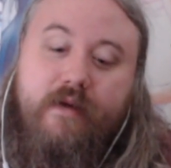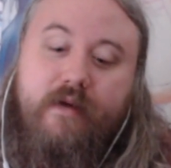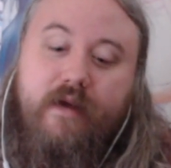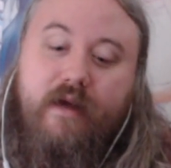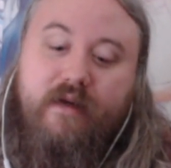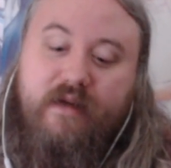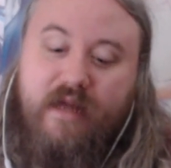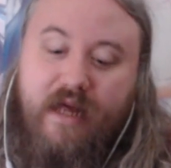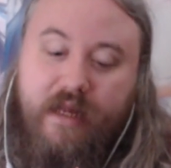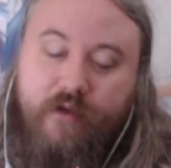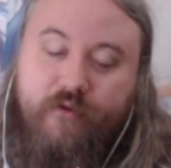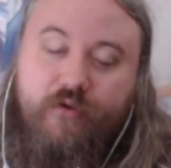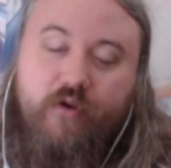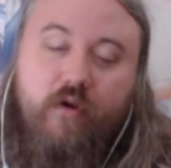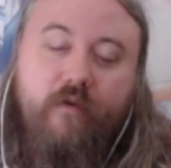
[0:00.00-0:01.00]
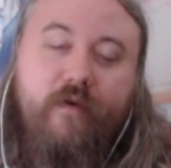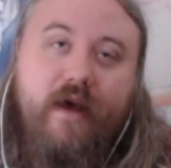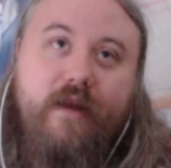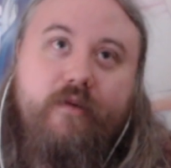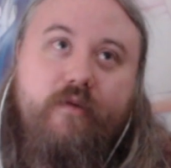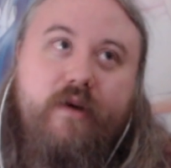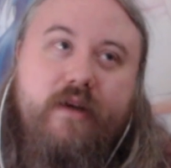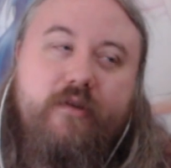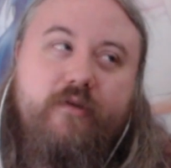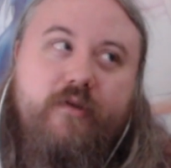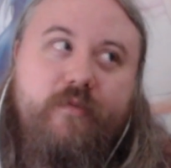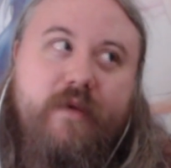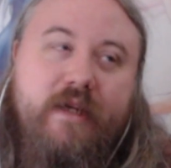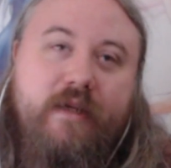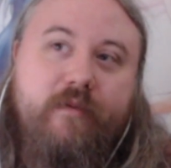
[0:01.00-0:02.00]
a cultural value, right? To
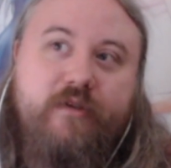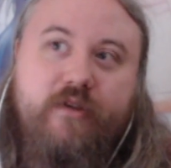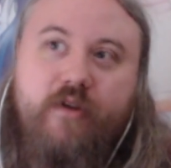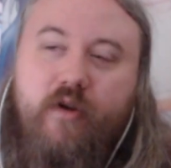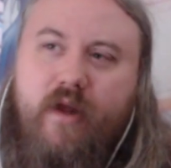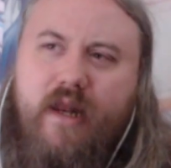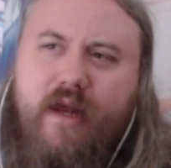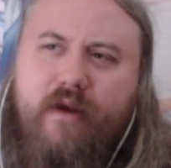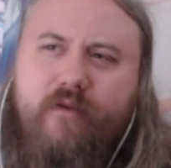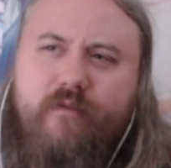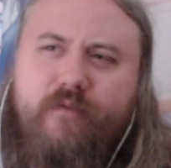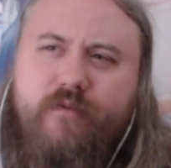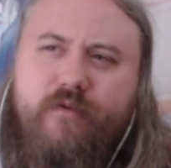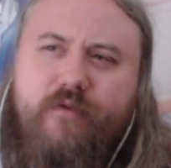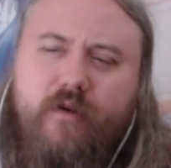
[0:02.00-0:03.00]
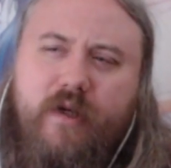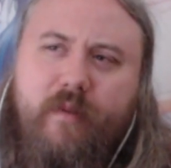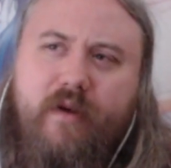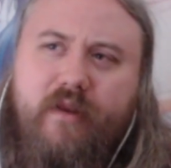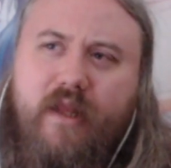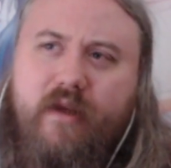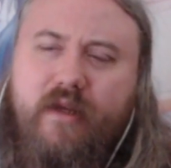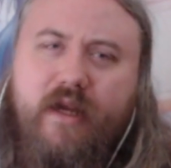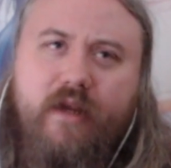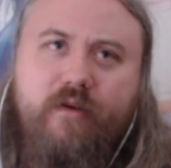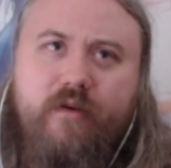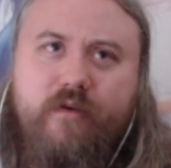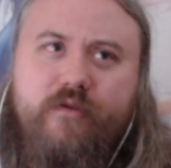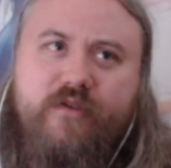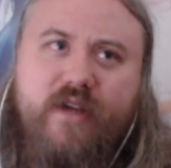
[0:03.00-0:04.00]
speak, you know, I like talk about like
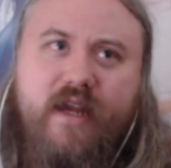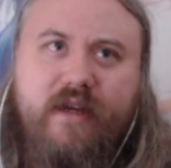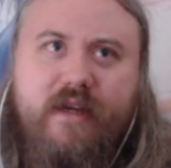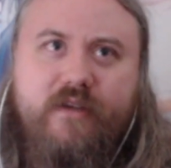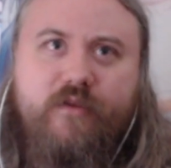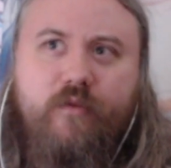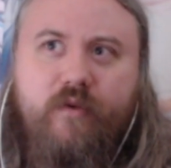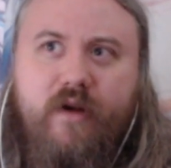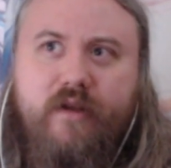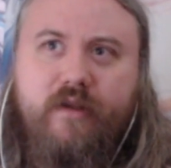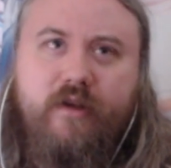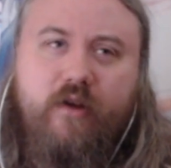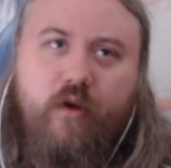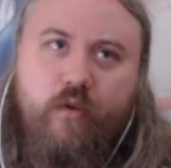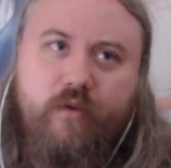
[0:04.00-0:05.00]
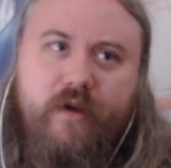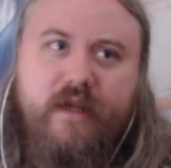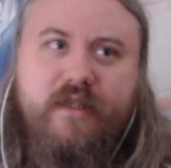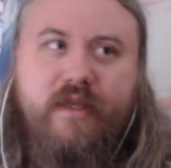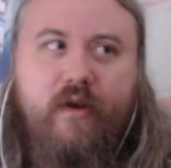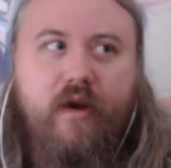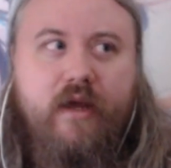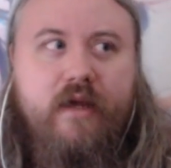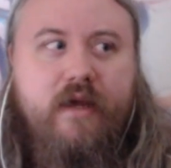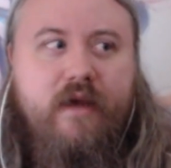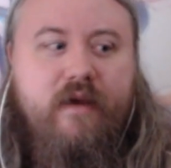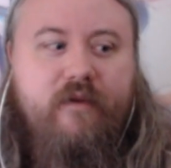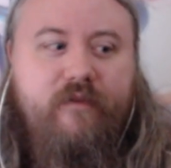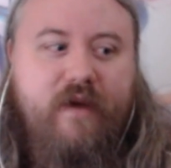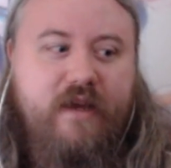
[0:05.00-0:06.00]
gyarus, Yankees, and whatnot, the clothing, etc.,
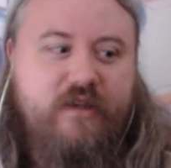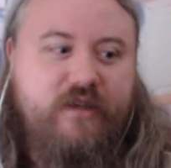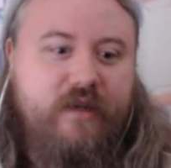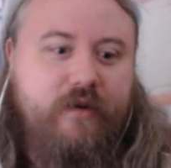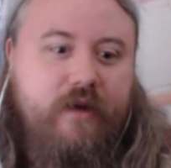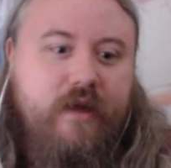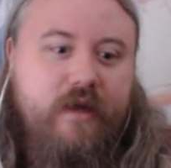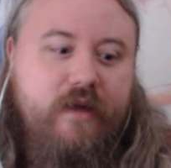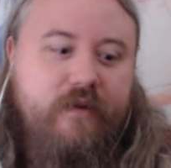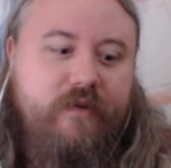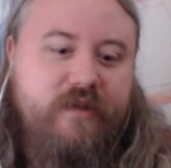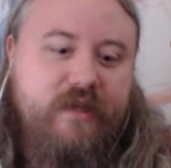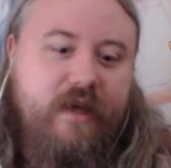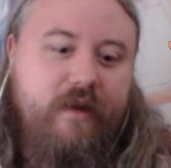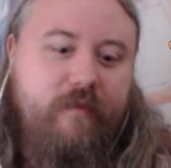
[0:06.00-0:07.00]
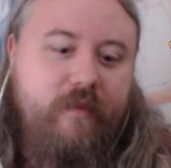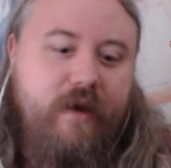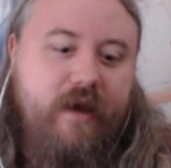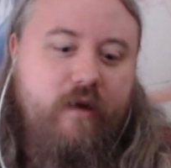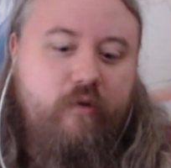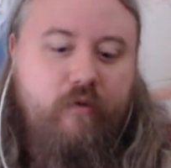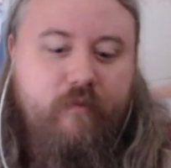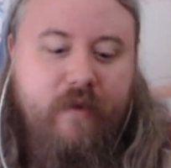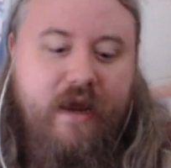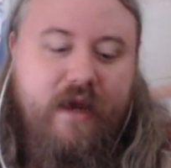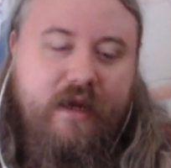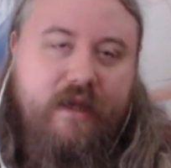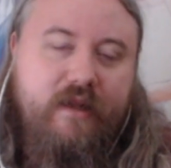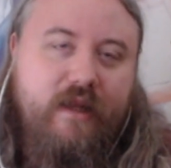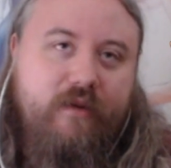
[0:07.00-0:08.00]
fashion. This anime or
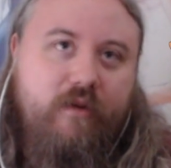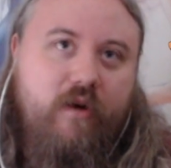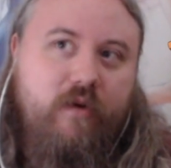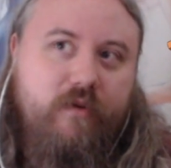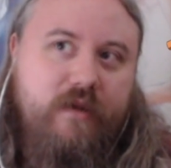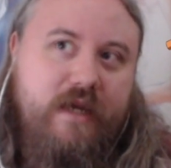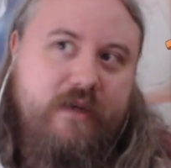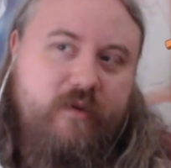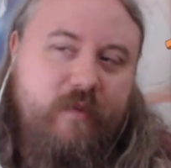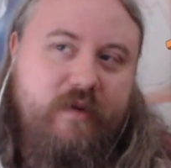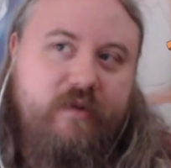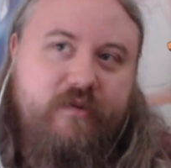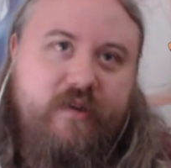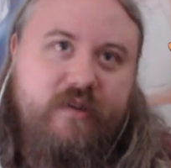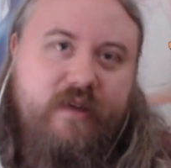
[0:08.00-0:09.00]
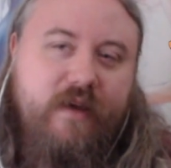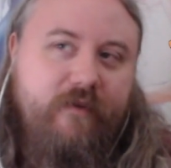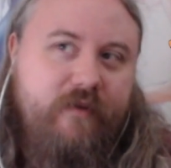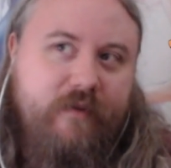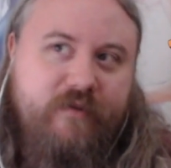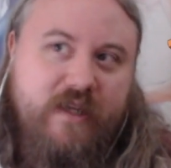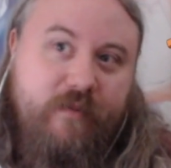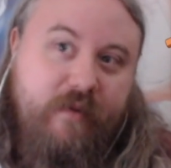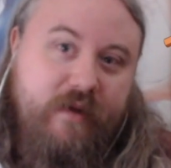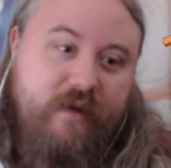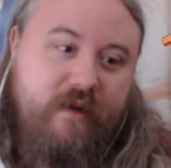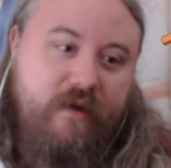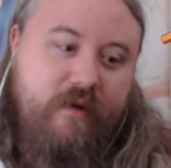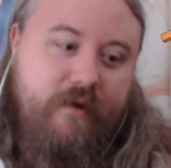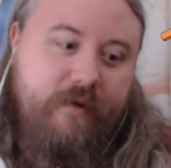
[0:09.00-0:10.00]
manga, then you know, it has some interesting stuff. Right? For example,
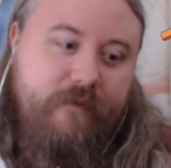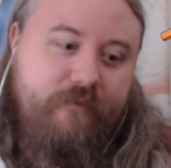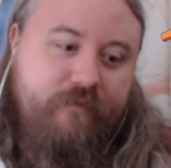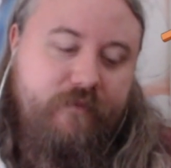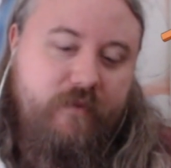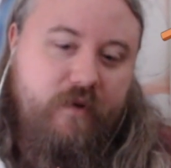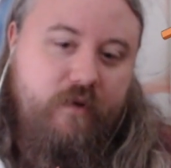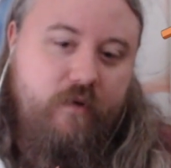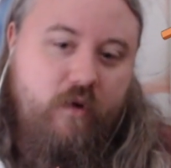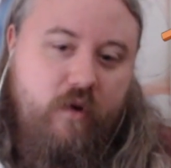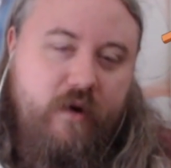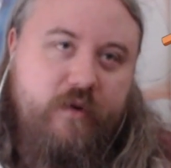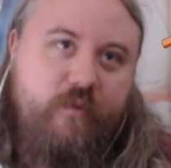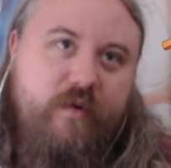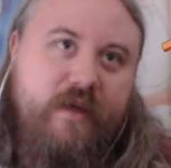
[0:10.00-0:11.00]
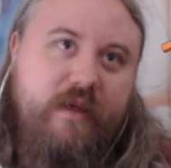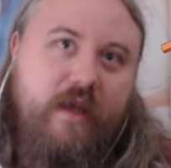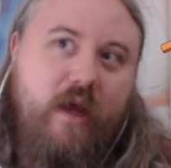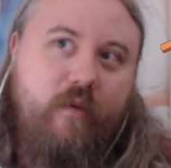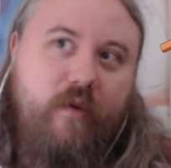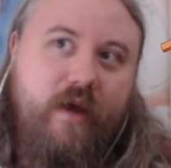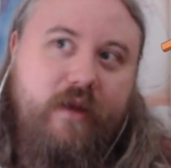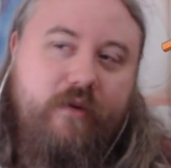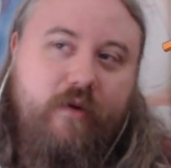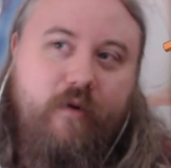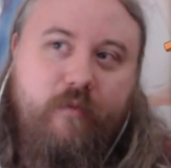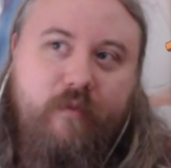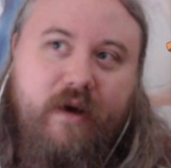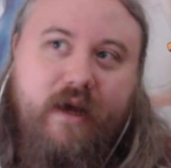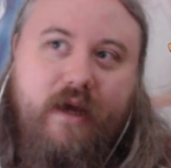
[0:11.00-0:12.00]
um, earlier this week I read, you
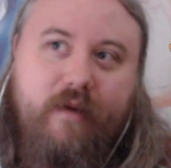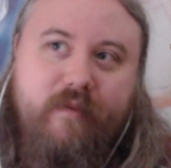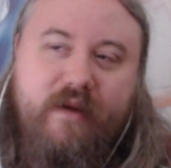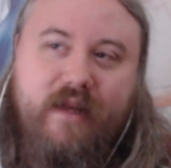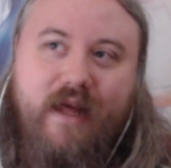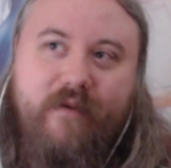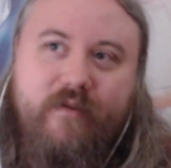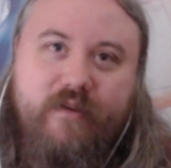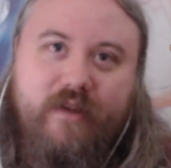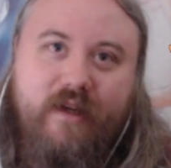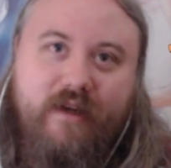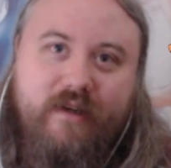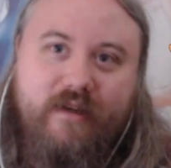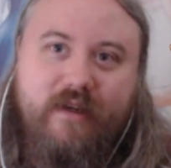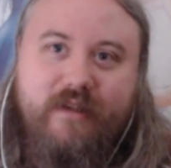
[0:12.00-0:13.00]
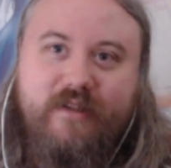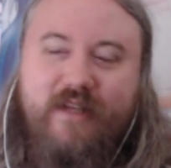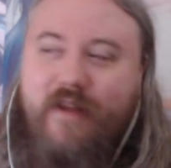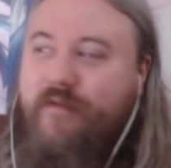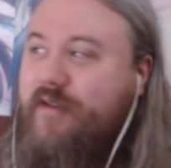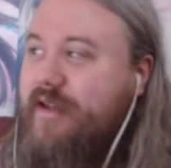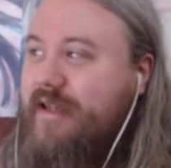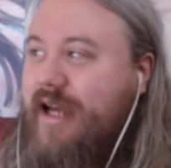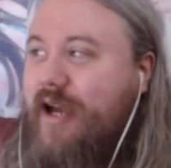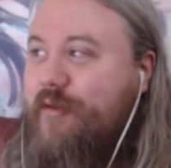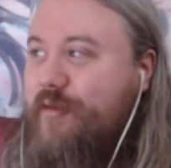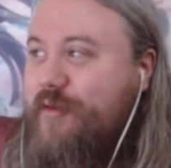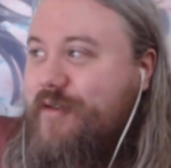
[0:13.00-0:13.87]
know, I'm in love with like slutty gyaru.